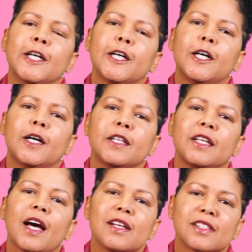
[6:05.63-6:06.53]

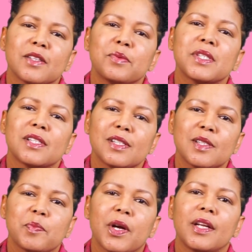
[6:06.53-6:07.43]
the cancer was still
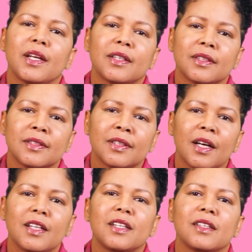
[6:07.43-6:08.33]
spreading
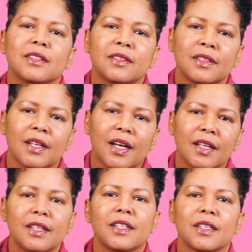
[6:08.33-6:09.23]
a little and
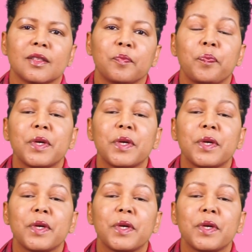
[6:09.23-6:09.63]
a little.